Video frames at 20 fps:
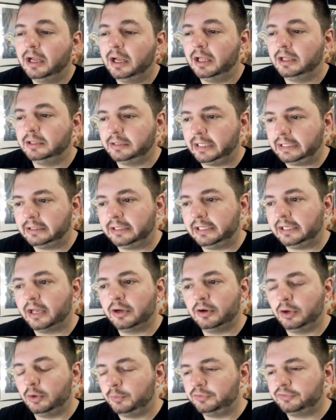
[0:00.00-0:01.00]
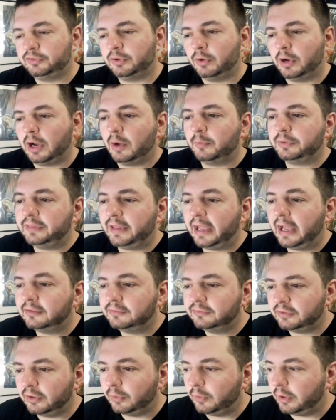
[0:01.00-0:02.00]
lately. I don't know what's going on with that.
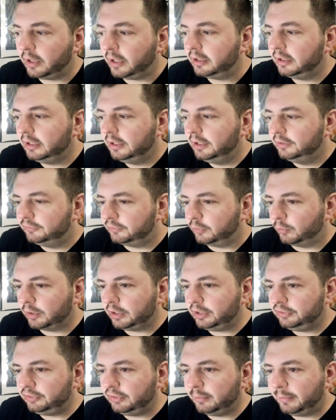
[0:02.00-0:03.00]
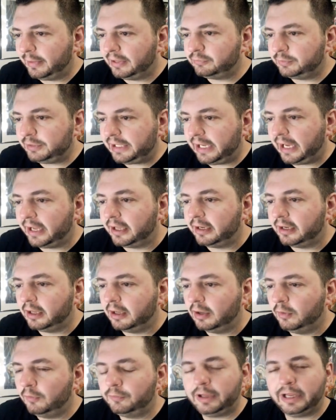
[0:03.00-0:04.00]
So we're going to do the best we can.
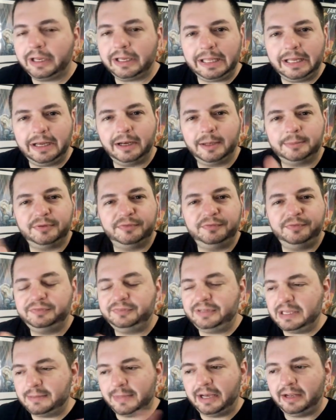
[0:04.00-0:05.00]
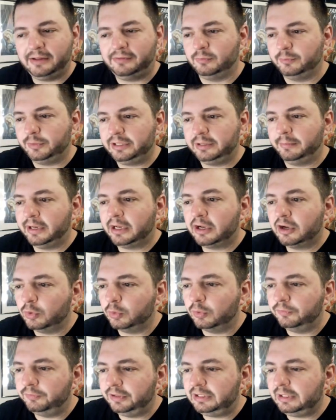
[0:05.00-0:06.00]
Hopefully I can get it up to 15 minutes and we can make a
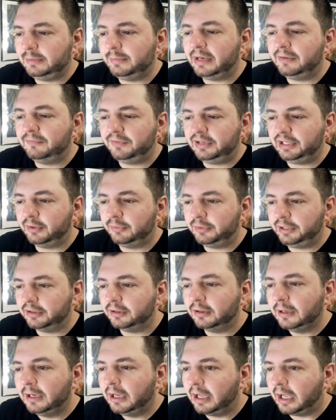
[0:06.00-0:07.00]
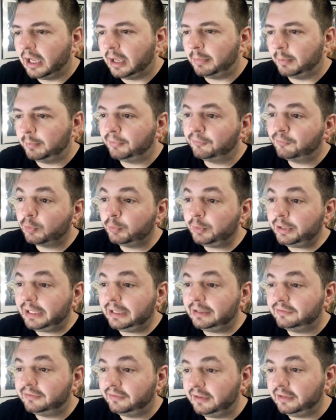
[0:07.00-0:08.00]
cool 15-minute video here. But before we get
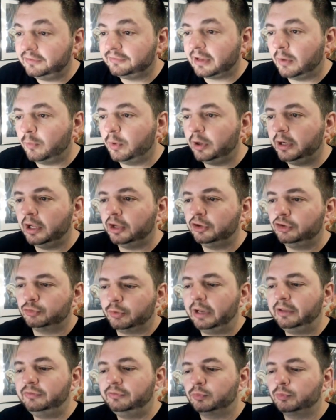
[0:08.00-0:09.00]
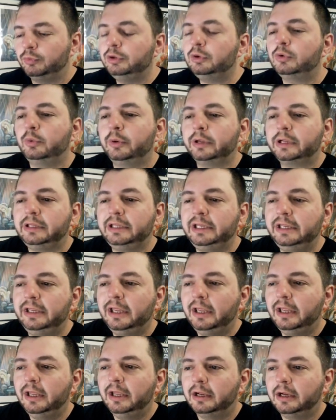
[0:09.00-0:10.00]
into this, I want to address real quickly
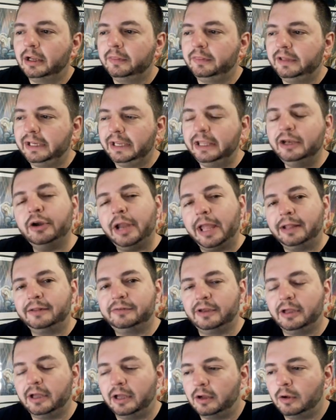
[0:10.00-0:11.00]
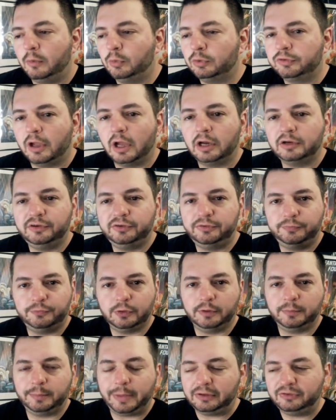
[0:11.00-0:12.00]
the internet. We'll talk just for
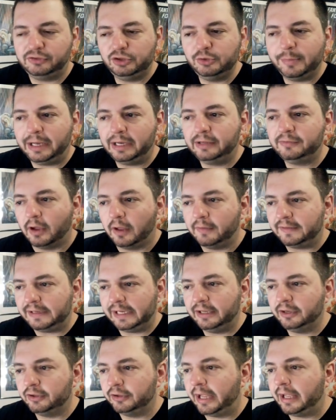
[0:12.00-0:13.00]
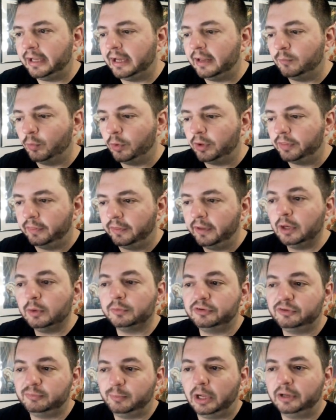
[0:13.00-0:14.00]
about 2 minutes on the internet and what their
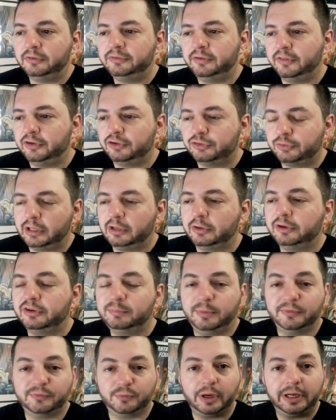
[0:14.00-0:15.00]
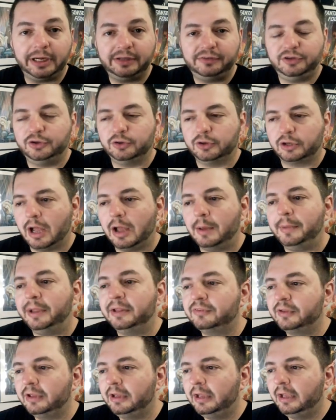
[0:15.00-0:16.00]
response to the trailer is before I get to your
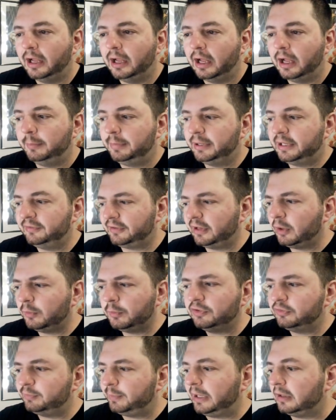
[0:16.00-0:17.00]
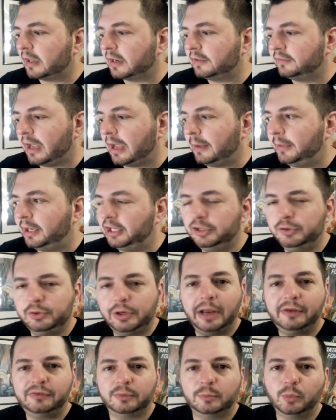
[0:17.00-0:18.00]
comments, because I don't want to spend a lot of time in it. You
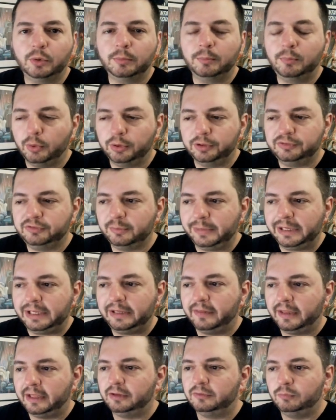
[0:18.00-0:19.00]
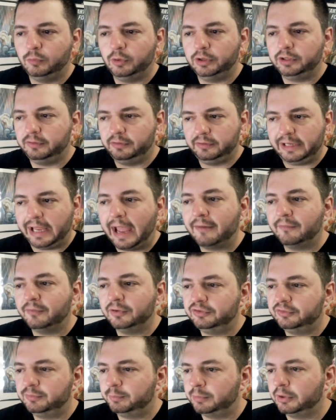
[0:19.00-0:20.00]
guys are more important to me than what the
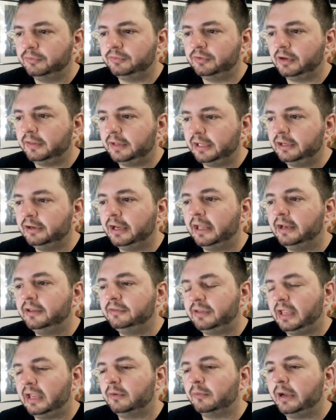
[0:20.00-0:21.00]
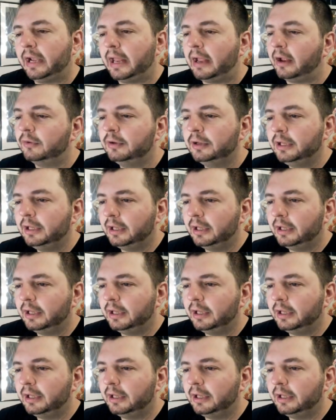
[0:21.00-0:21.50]
average person on the internet is saying right now.